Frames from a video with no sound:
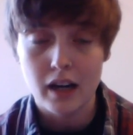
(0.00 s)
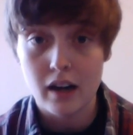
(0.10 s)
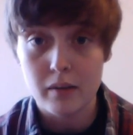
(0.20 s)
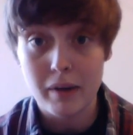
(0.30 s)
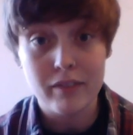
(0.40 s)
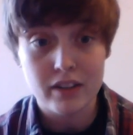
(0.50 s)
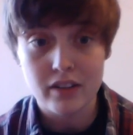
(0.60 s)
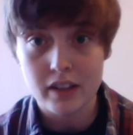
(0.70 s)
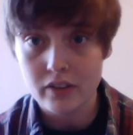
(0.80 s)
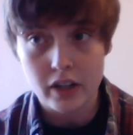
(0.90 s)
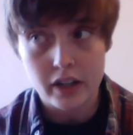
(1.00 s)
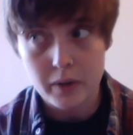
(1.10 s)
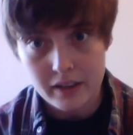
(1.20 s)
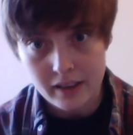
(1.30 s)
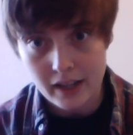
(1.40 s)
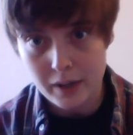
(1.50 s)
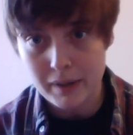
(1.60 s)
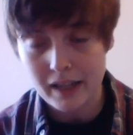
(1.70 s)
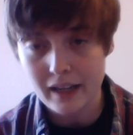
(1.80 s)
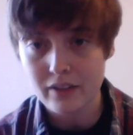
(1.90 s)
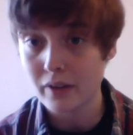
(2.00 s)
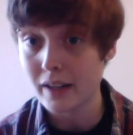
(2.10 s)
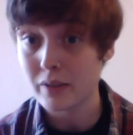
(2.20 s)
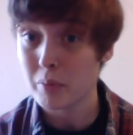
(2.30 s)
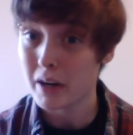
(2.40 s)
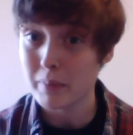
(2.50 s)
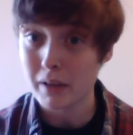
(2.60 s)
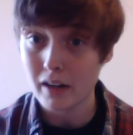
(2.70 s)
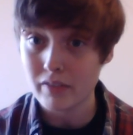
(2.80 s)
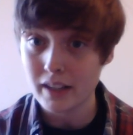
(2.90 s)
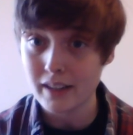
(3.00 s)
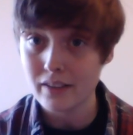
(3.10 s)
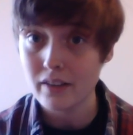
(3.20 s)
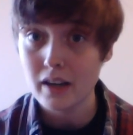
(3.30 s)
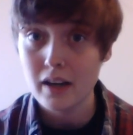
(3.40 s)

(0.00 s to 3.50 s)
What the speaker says: I've recently started going to therapy again, so that's brought up a lot of things.